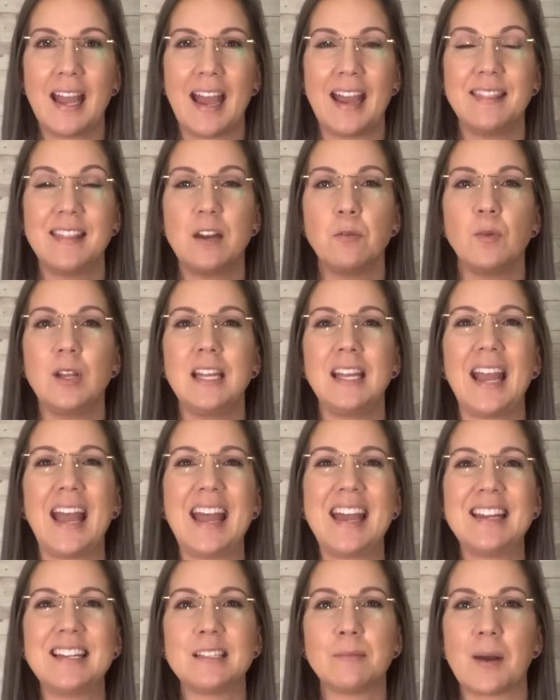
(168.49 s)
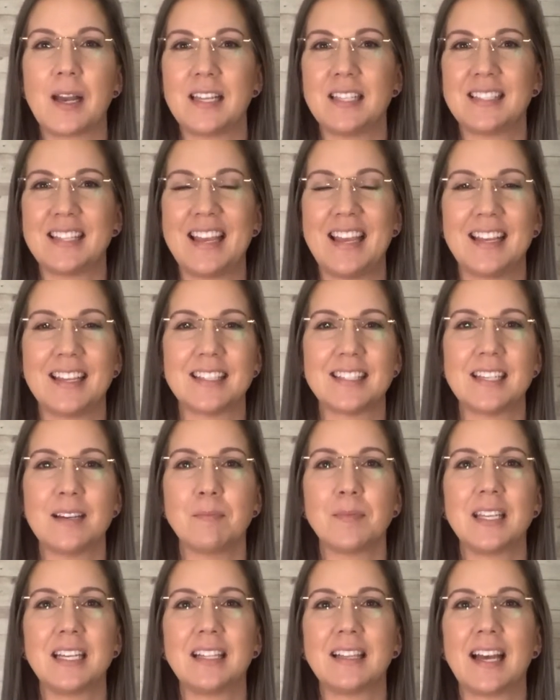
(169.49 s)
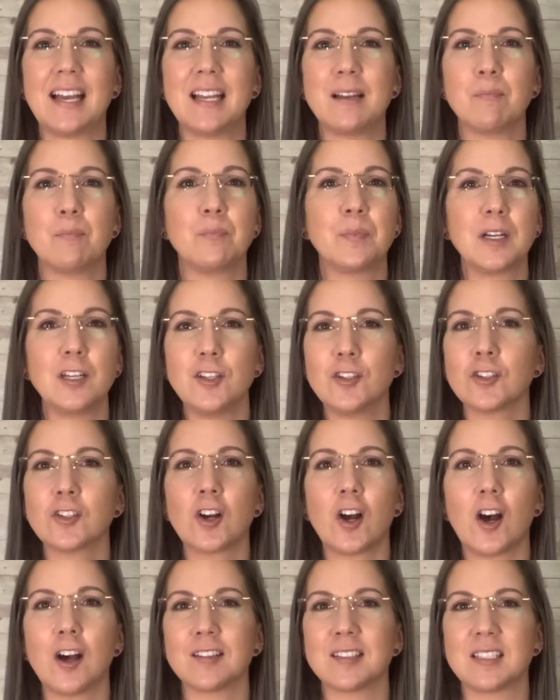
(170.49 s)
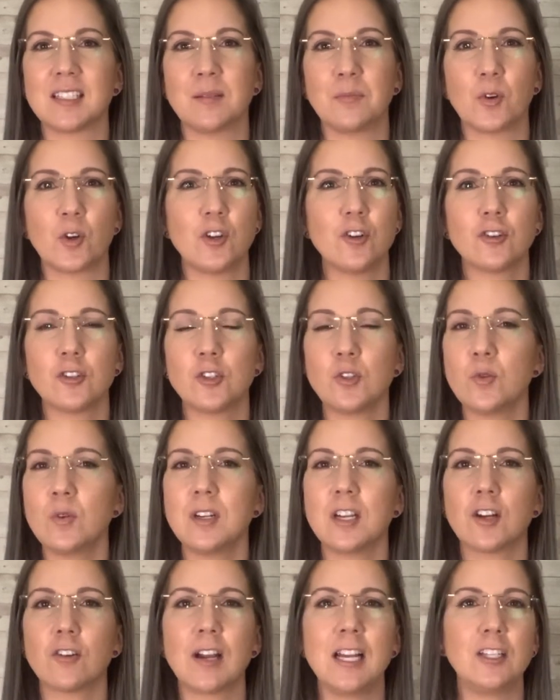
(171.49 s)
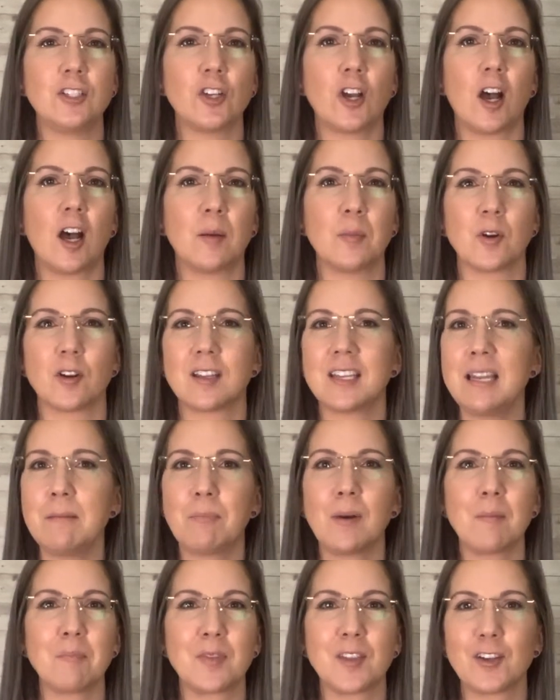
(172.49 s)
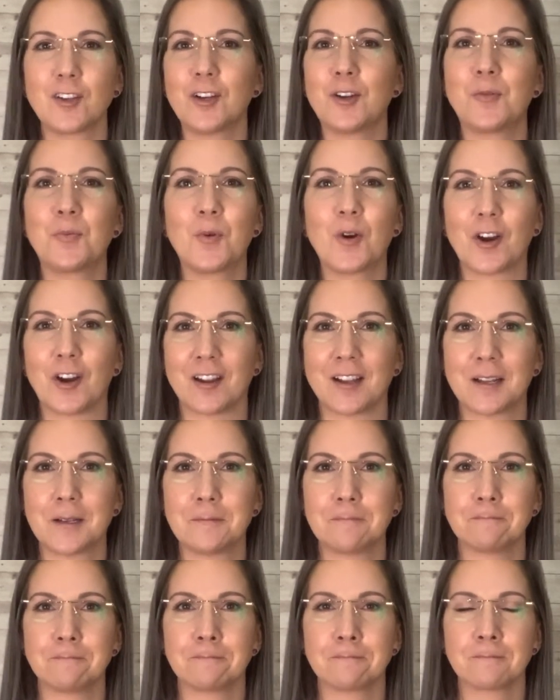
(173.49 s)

and then we end by saying something like, but you're awesome, or you're doing a great job, or keep up the good work.